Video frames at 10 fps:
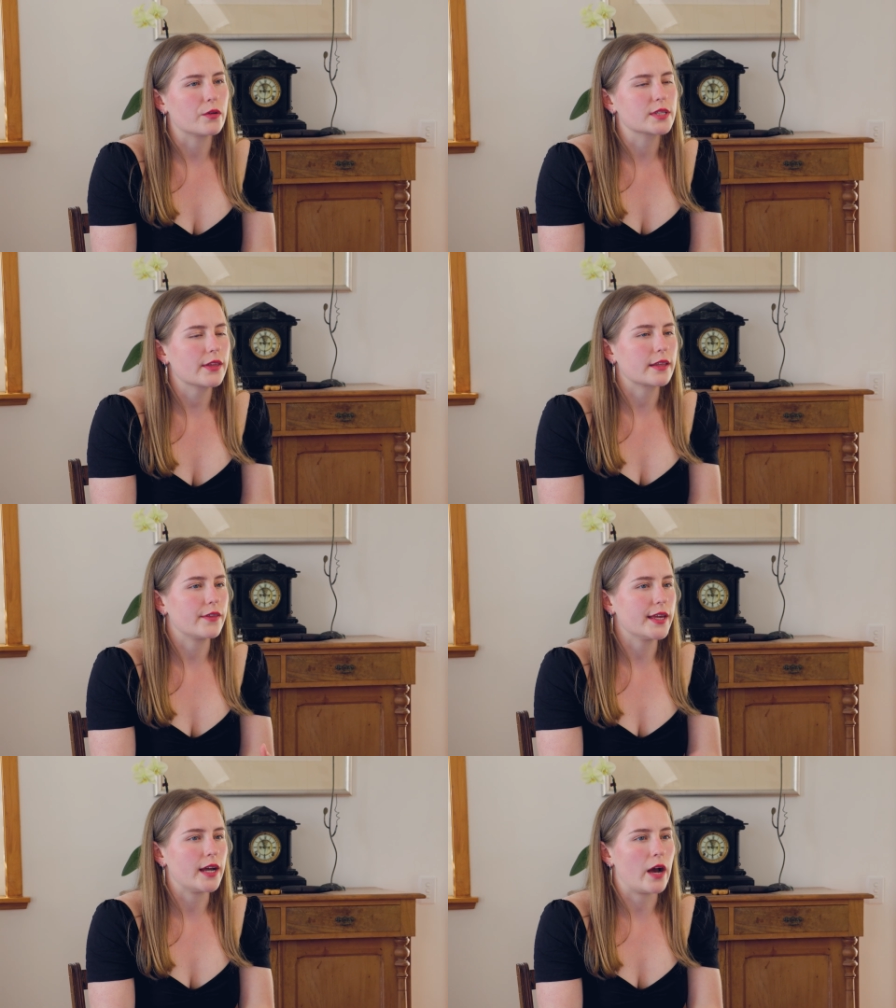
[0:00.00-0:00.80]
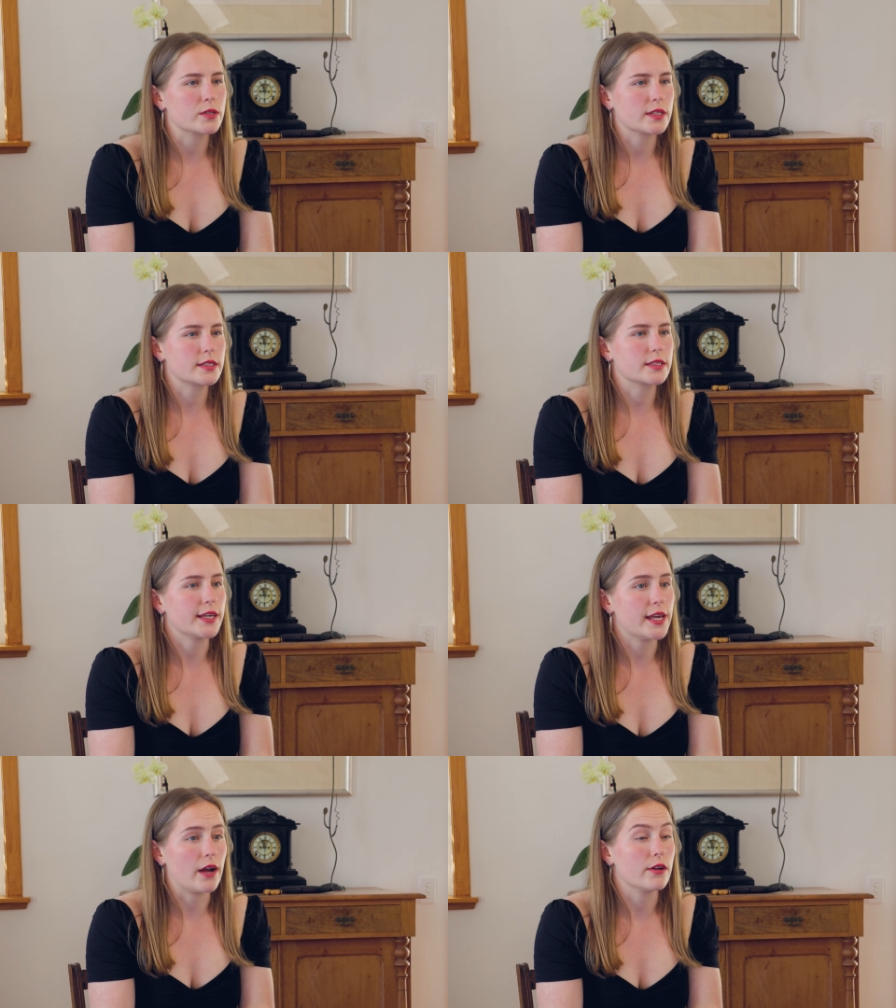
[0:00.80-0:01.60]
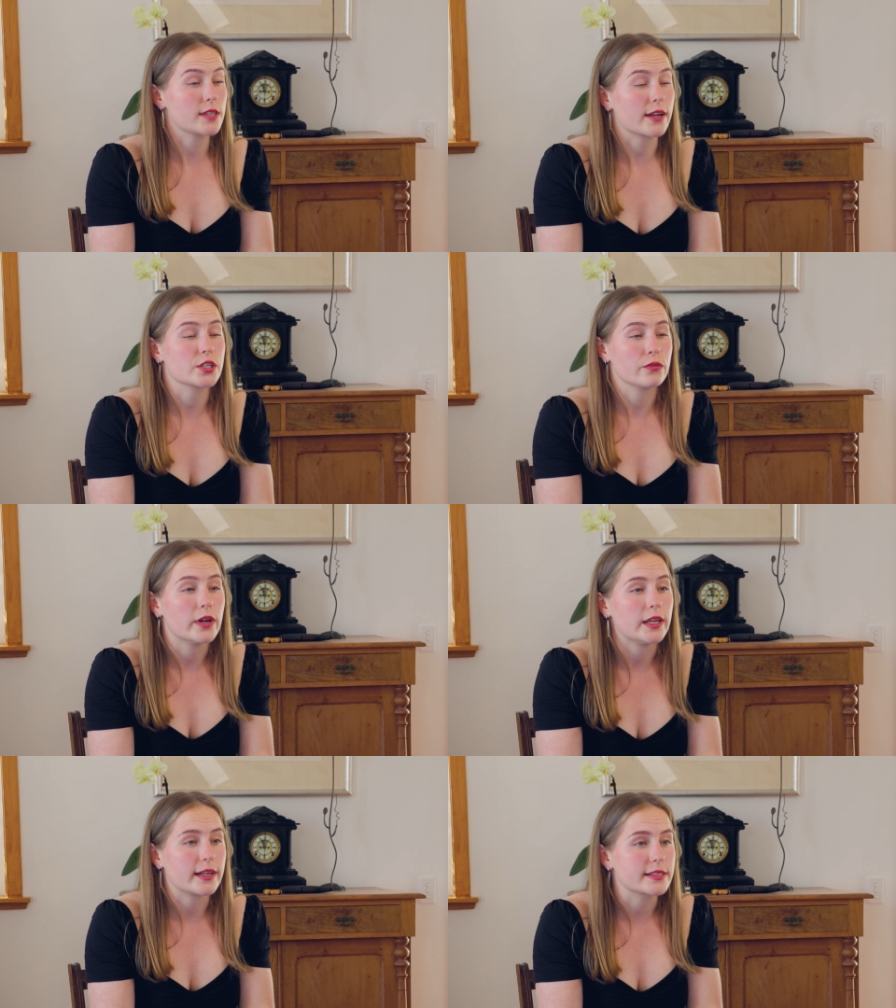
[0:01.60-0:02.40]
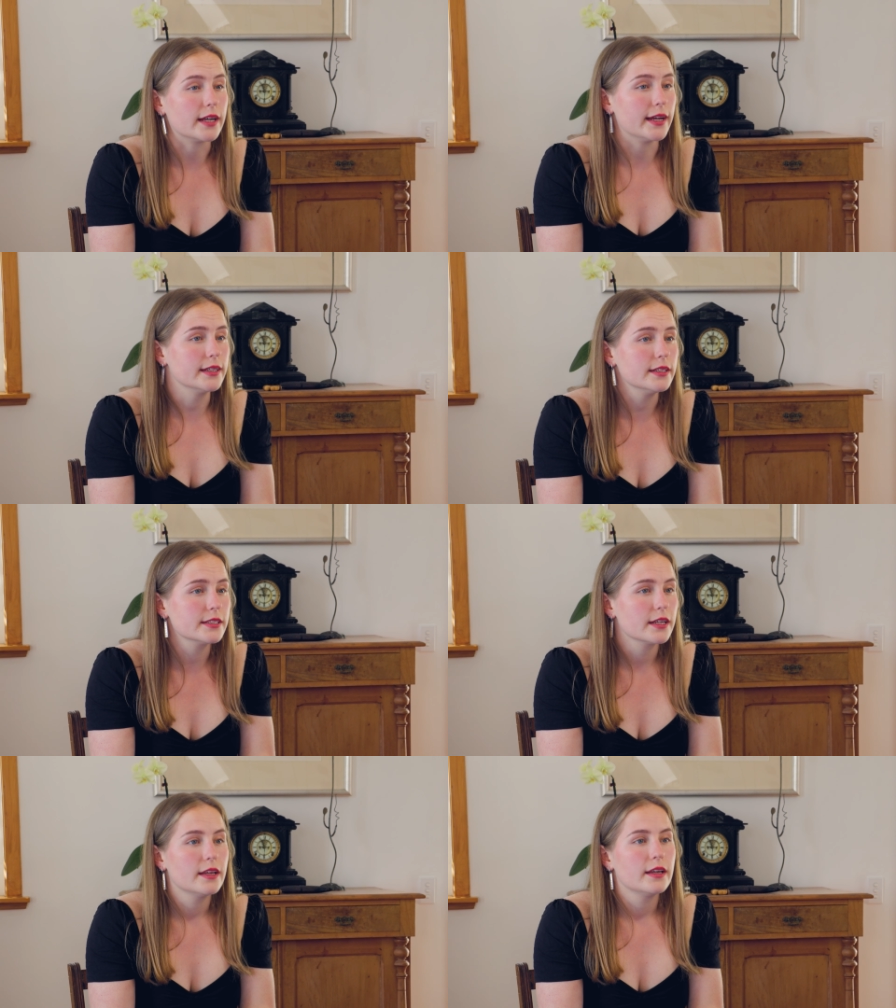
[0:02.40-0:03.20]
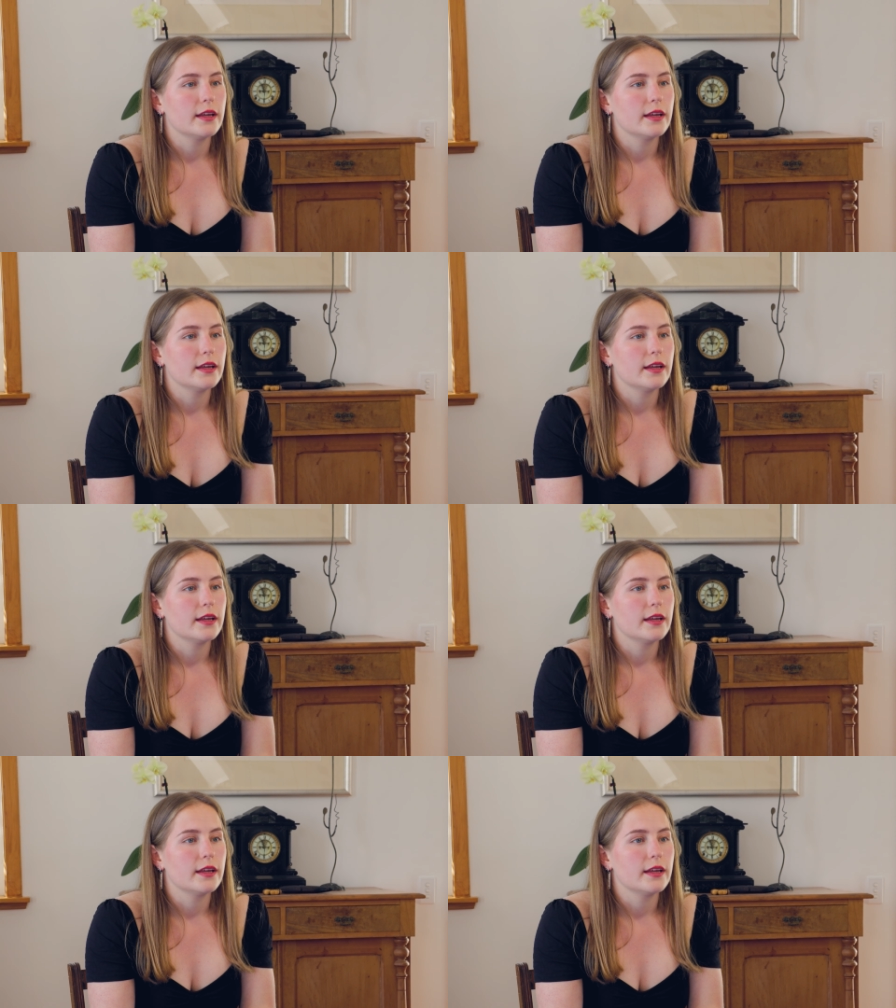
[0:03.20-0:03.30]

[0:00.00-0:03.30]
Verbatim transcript: there was nothing there. I wasn't scared. I was actually really excited,